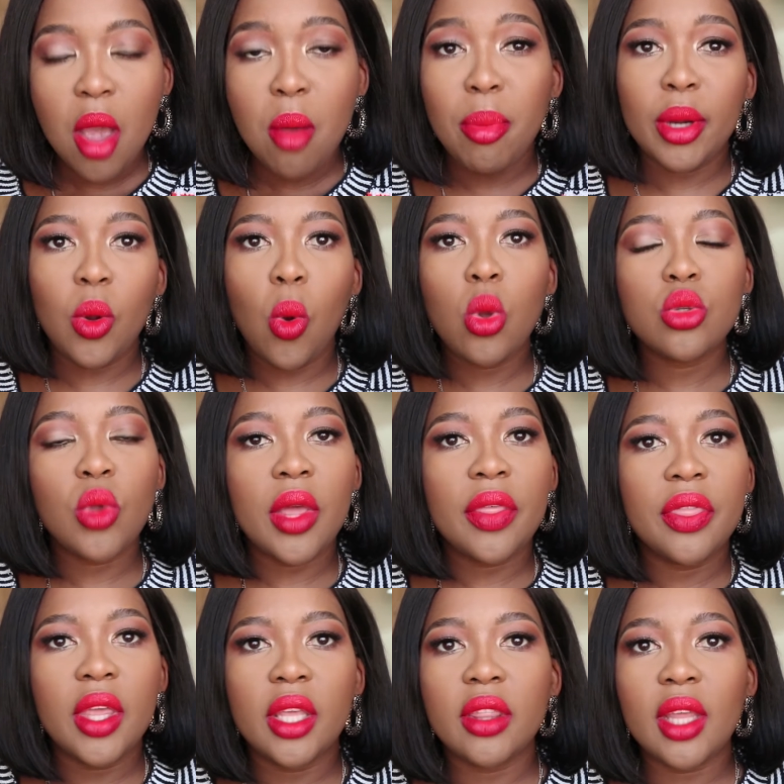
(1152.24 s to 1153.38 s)
but also I
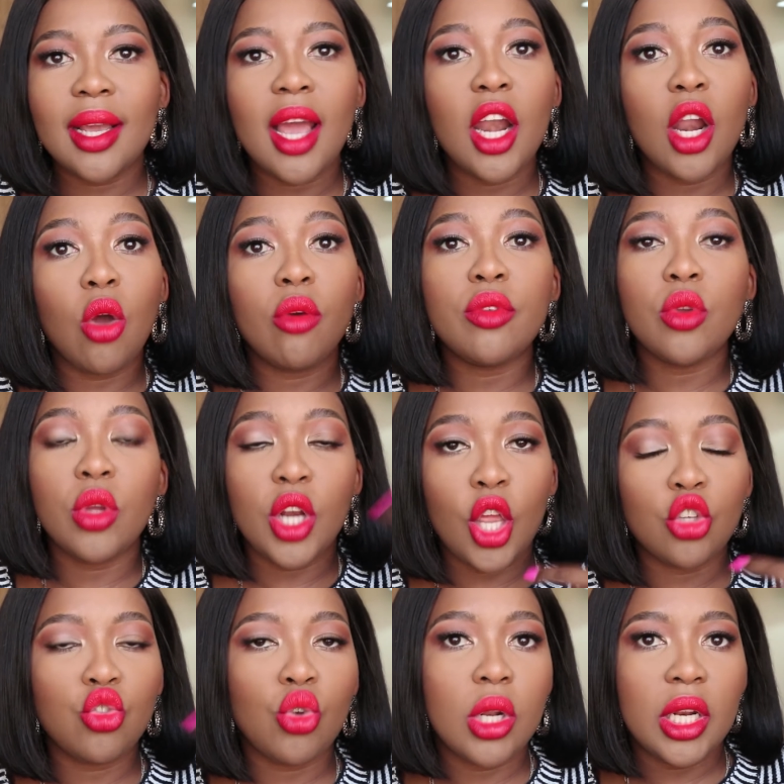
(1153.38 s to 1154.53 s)
think the color of your
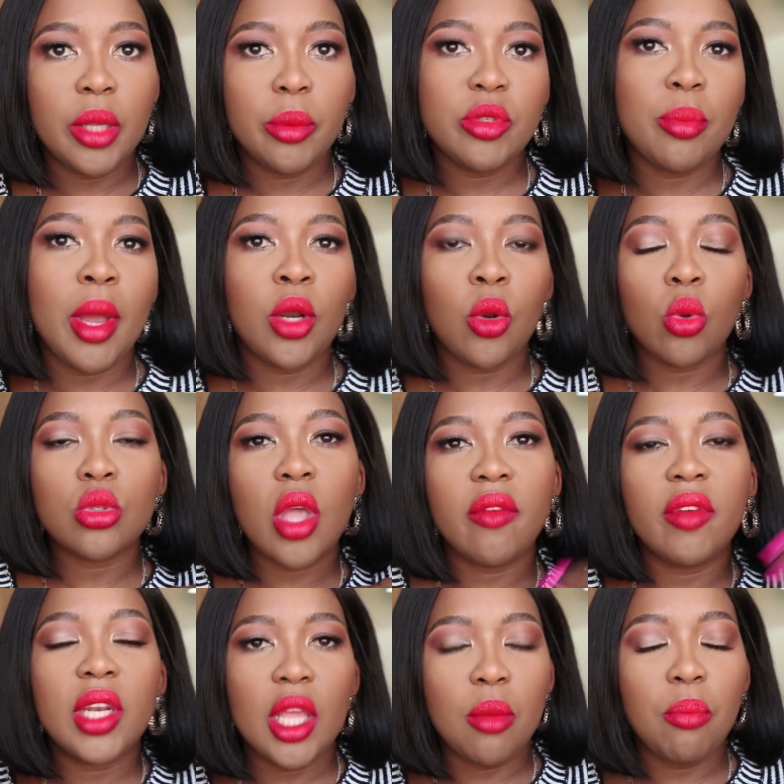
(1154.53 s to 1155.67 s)
natural lips might also have
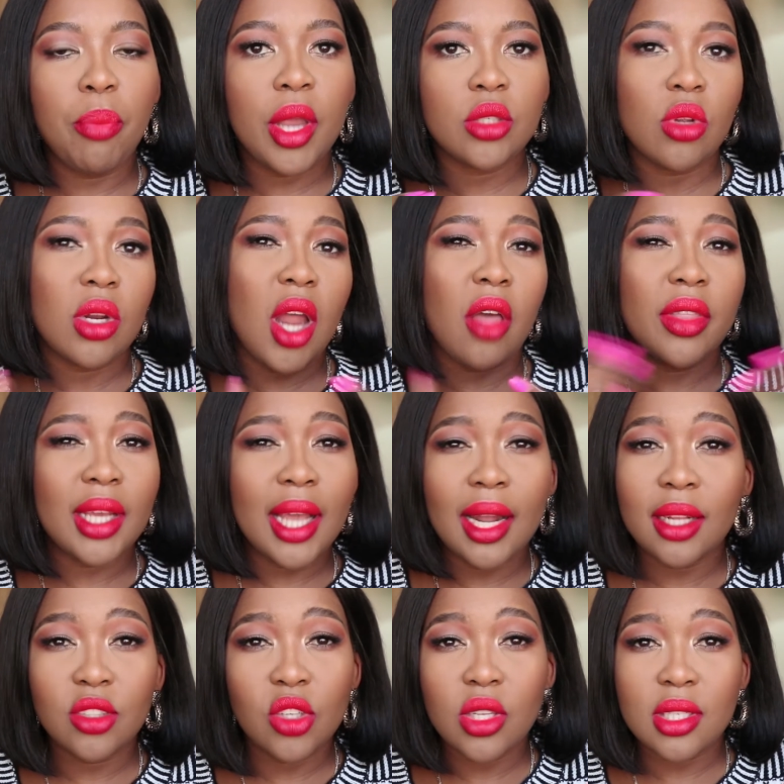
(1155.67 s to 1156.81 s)
an impact on how the
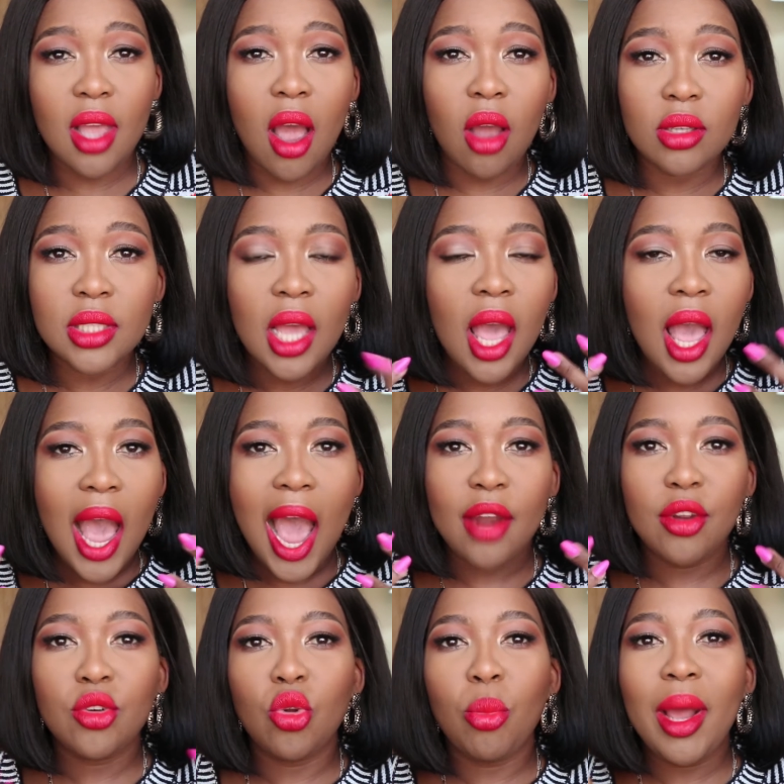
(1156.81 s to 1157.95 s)
color turns out. I
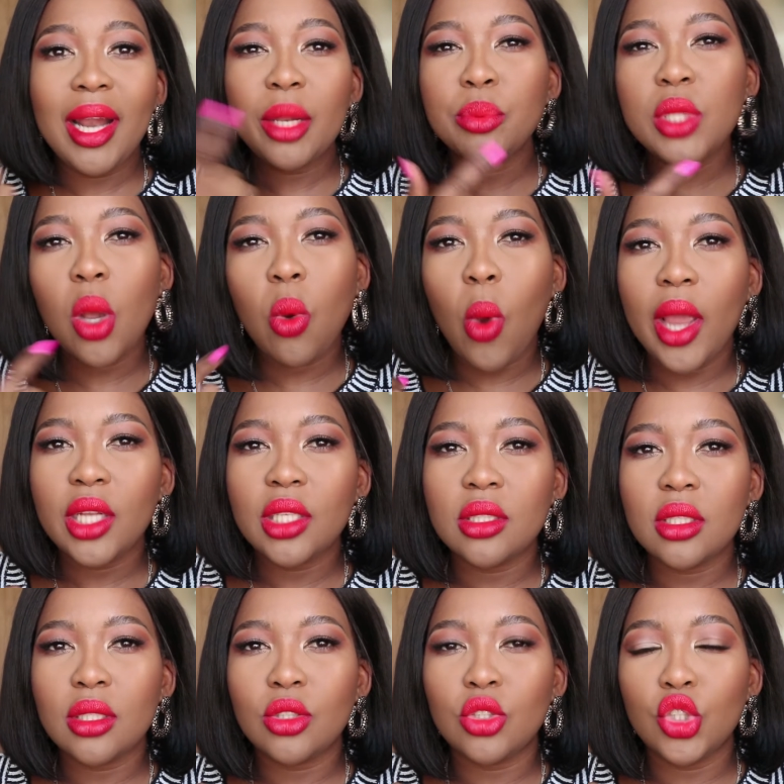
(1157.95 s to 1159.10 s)
don't know, my lips are quite
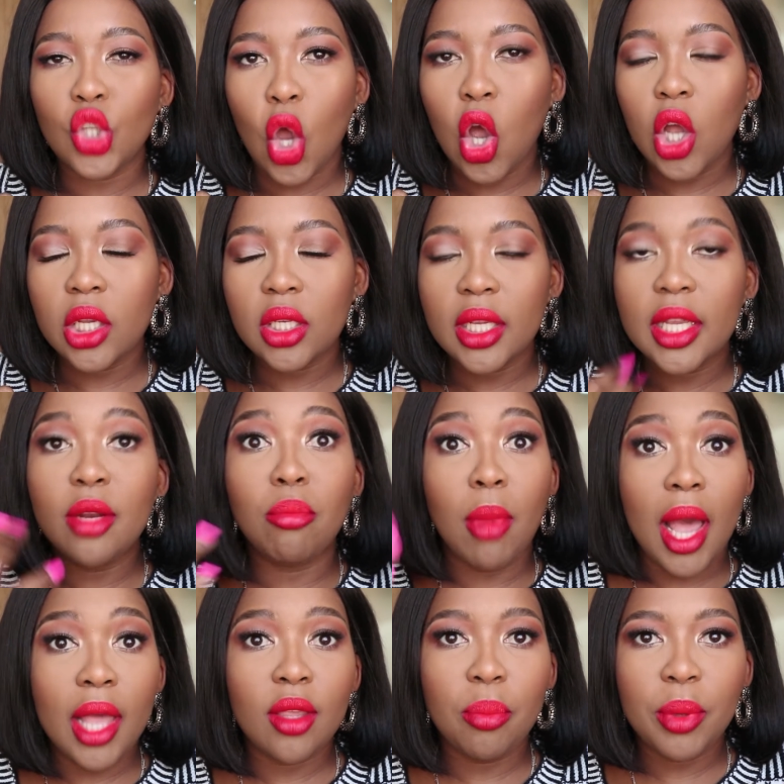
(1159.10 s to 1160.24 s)
dark in
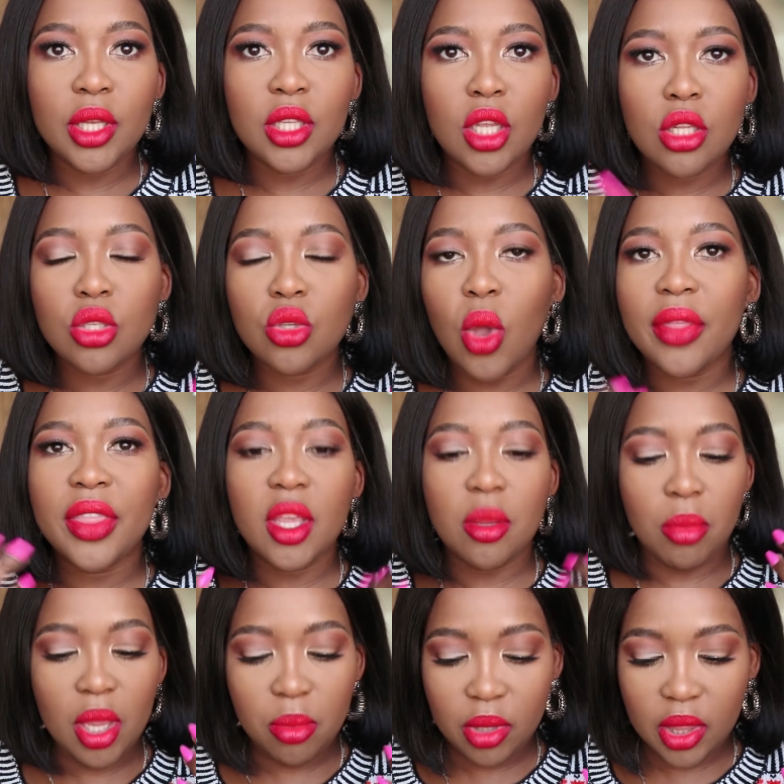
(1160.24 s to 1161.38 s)
my opinion, so I think
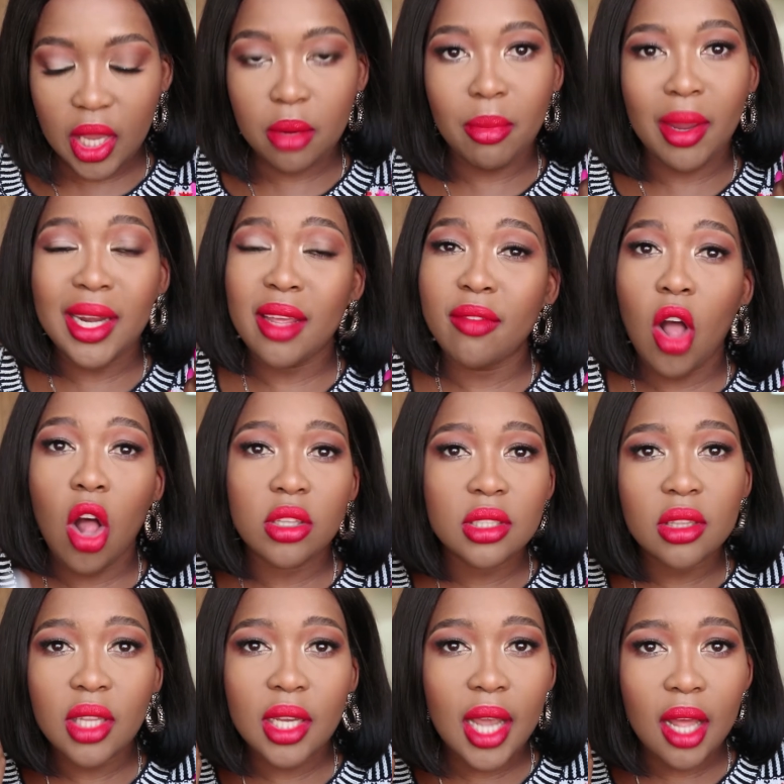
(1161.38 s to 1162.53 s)
maybe that might have
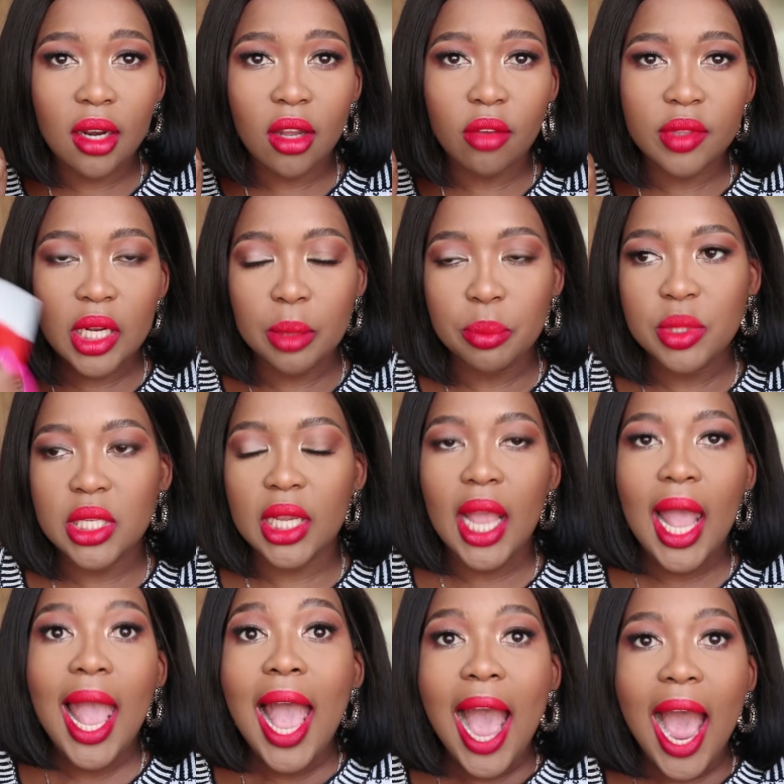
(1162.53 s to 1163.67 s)
altered the color of the lipstick.
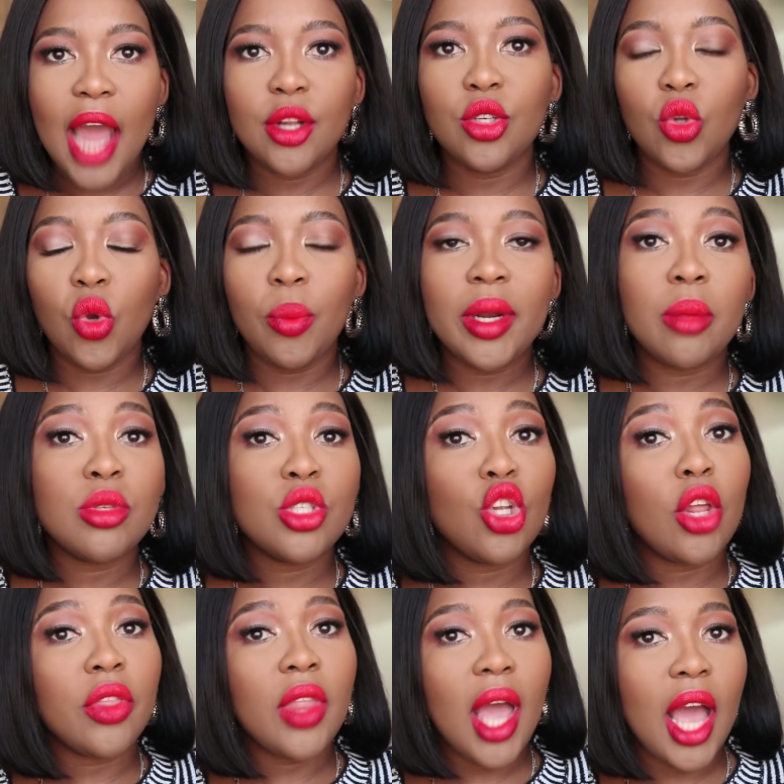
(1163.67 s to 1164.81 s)
I don't know, but I'm still
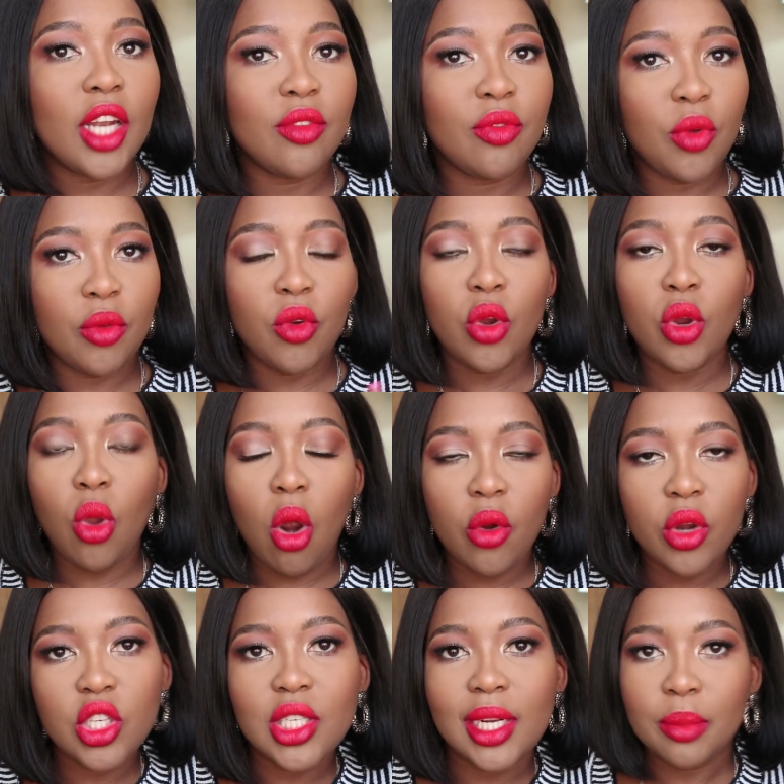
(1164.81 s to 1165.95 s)
on the hunt for a very
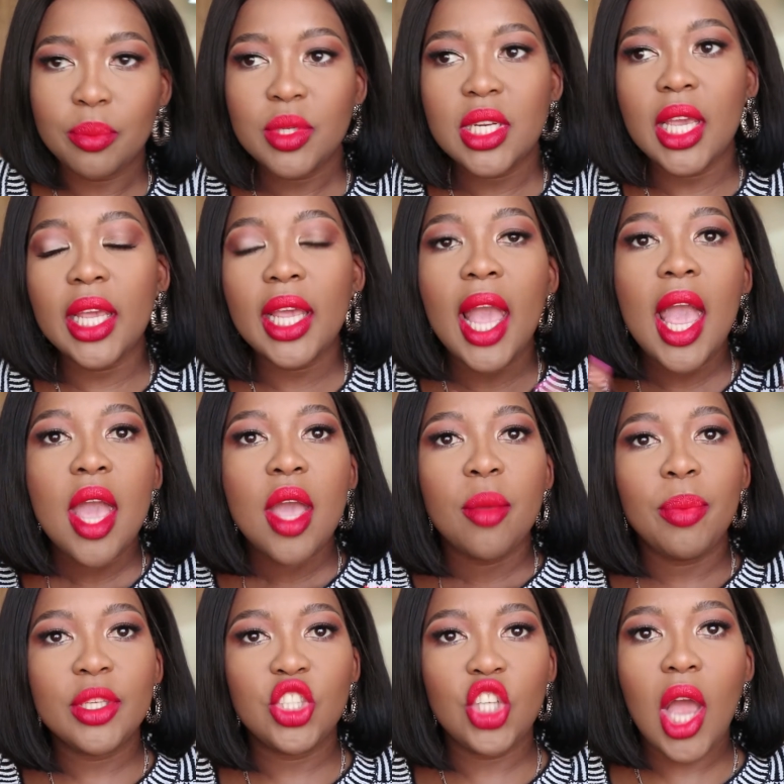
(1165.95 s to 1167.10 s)
orange lipstick.
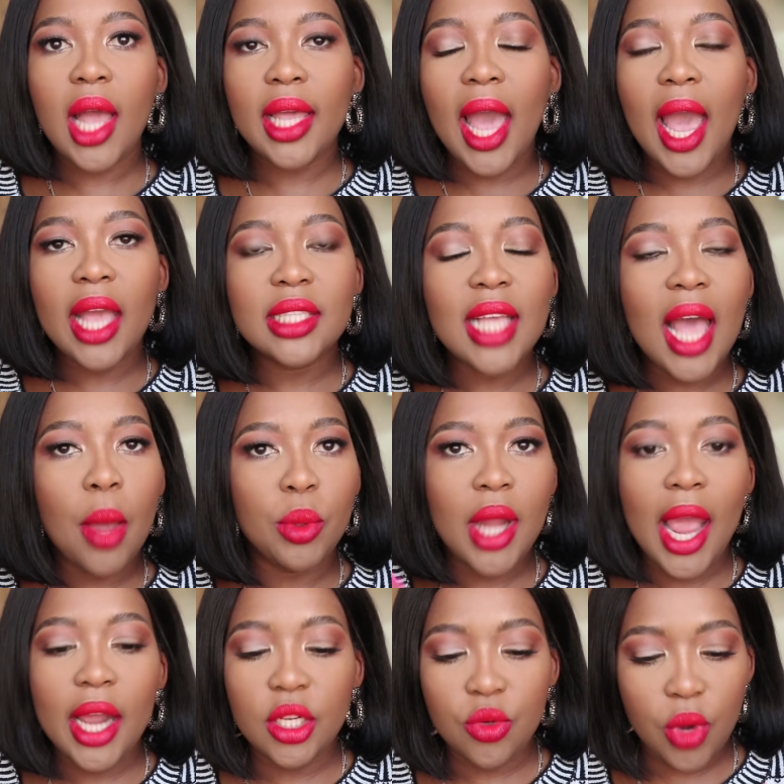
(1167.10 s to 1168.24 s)
But yeah guys, I would
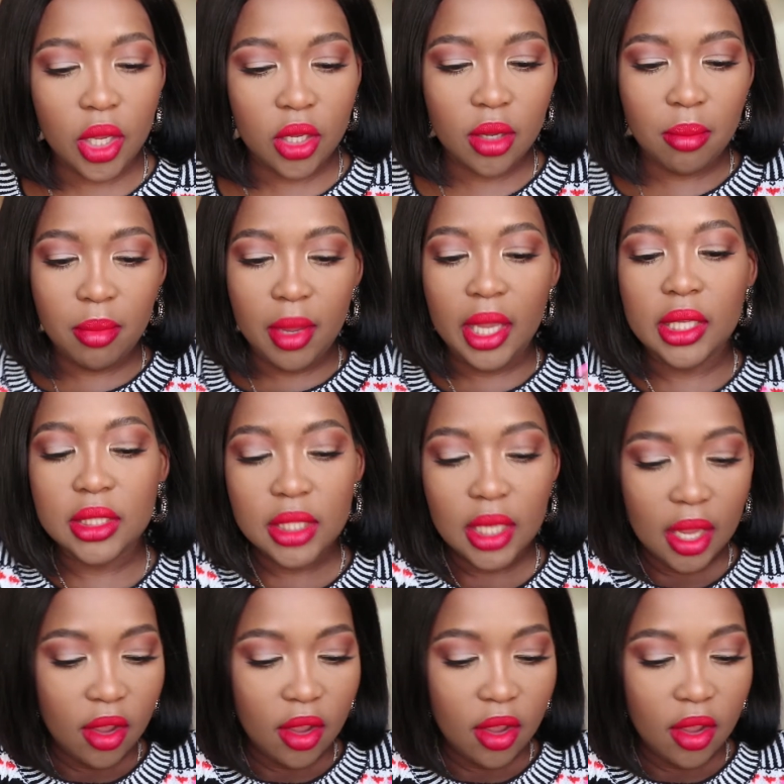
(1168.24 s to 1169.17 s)
highly recommend